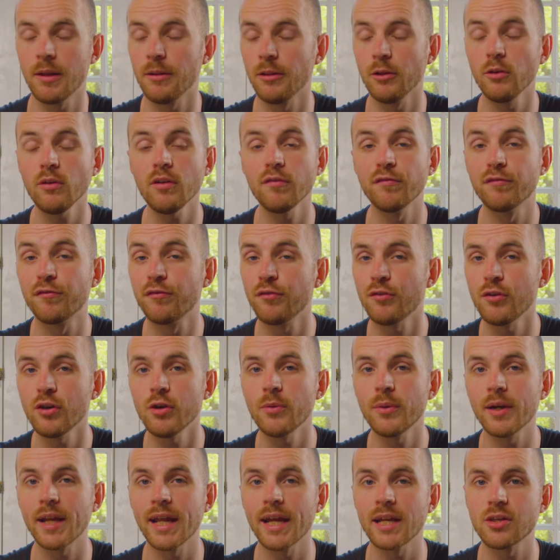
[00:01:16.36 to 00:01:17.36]
looking
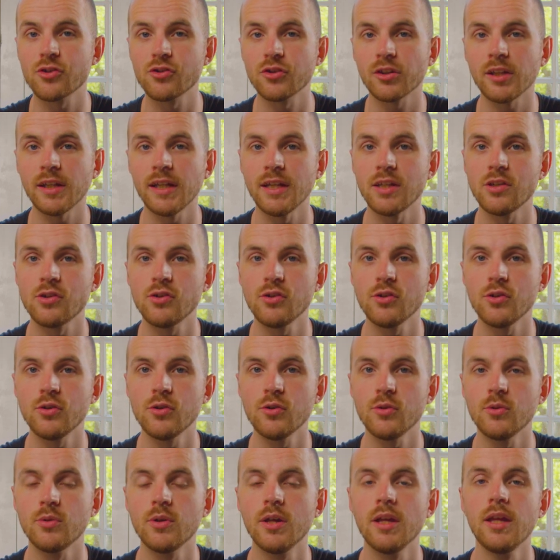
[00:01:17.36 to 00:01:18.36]
forward actually
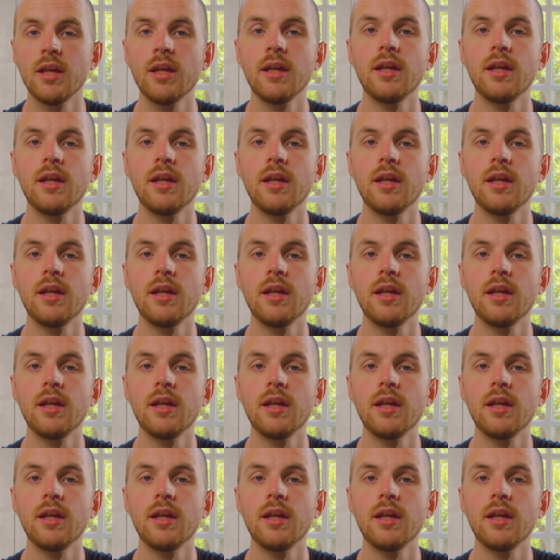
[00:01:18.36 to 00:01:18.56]
to